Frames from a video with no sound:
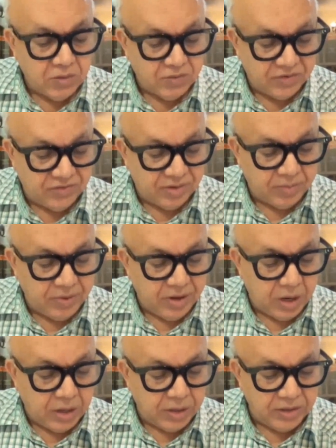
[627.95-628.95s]
First
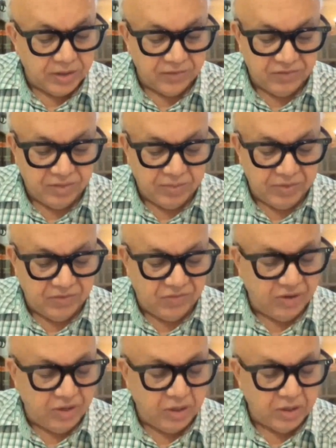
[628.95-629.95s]
appeal under the
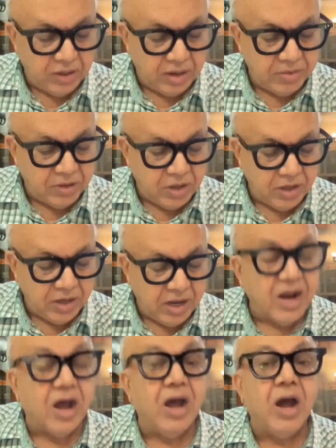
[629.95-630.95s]
CPC.
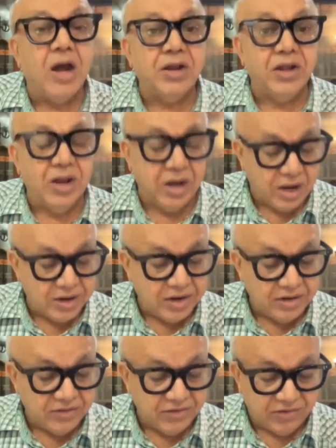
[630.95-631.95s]
Article
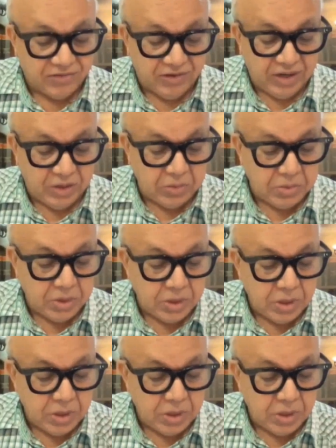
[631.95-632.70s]
116